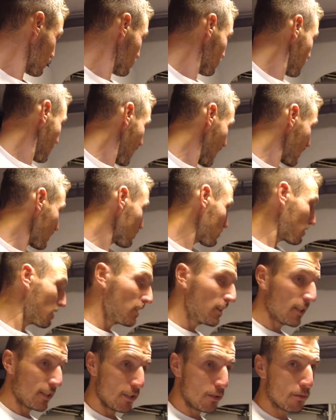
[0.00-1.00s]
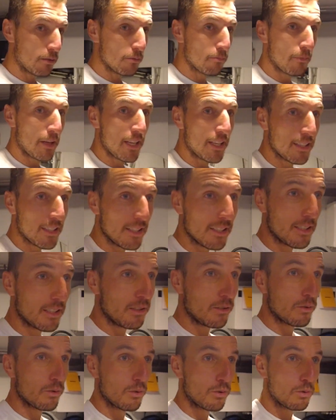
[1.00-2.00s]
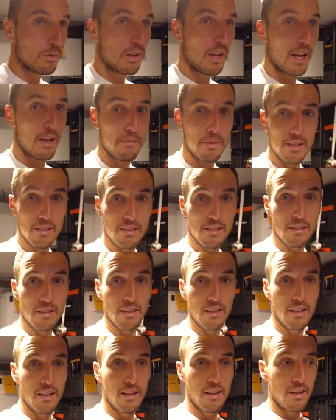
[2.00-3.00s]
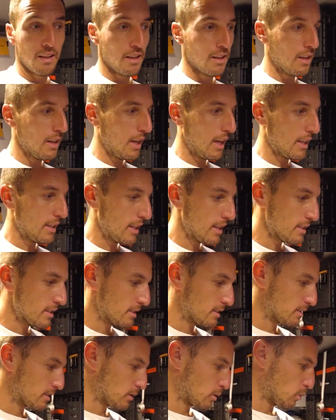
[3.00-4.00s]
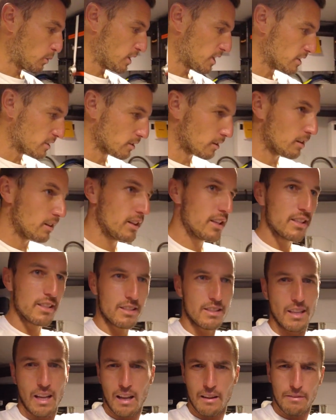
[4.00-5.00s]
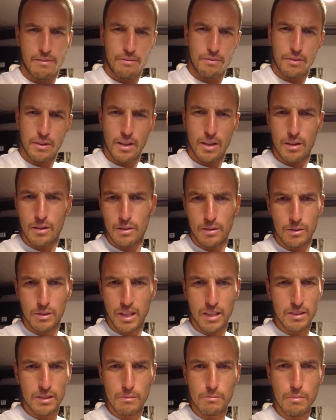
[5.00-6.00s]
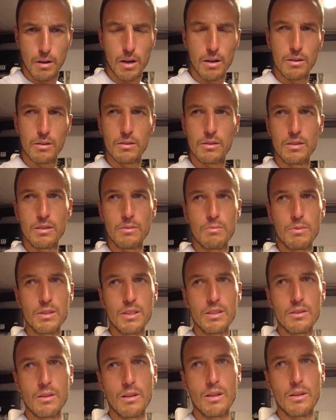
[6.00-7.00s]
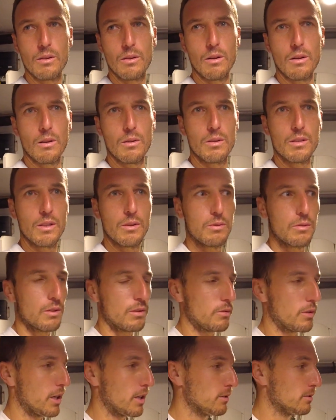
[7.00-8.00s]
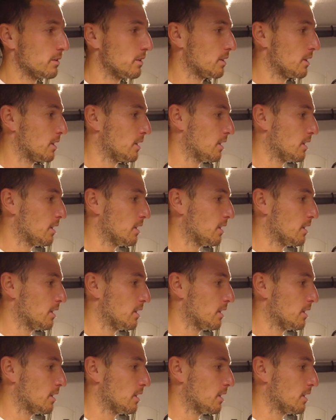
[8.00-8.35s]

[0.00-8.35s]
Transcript: could actually, you could make this into 2 cabins and then squeeze all this stuff, around the boat, put it all over around.